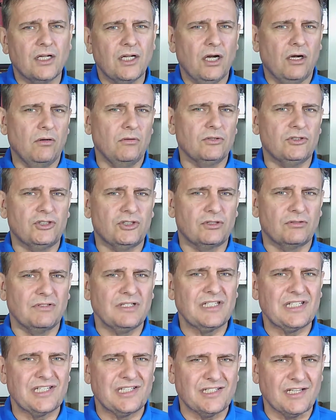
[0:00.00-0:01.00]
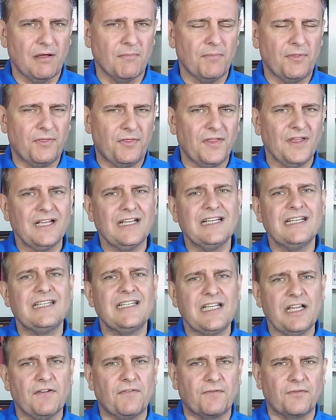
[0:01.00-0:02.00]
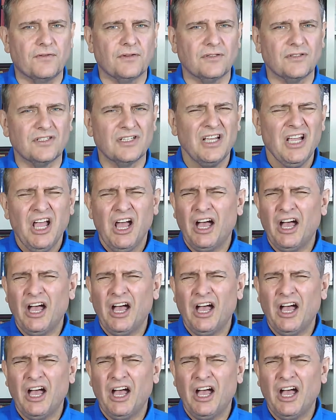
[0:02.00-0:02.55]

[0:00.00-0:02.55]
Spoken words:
culture is something different?